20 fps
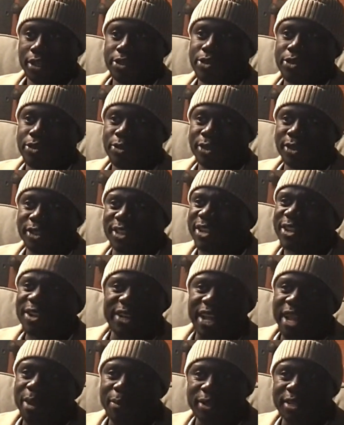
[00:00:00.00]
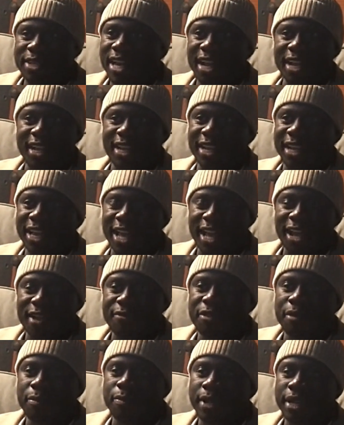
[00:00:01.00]
Usually your neighbor's not going to
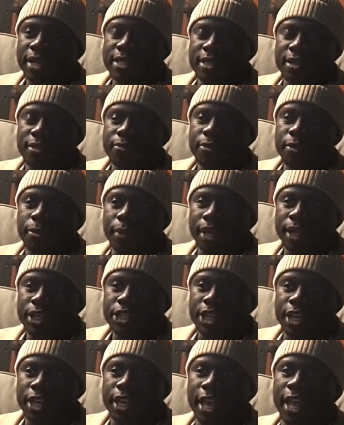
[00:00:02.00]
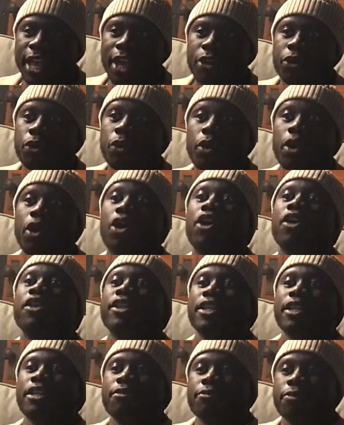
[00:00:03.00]
have the best information and or all
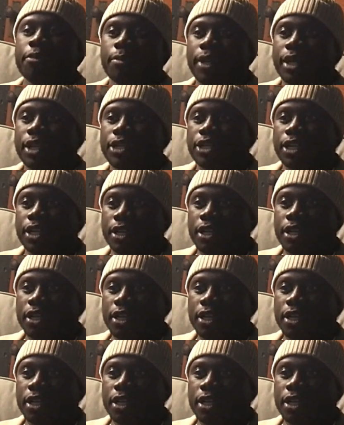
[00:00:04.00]
the information.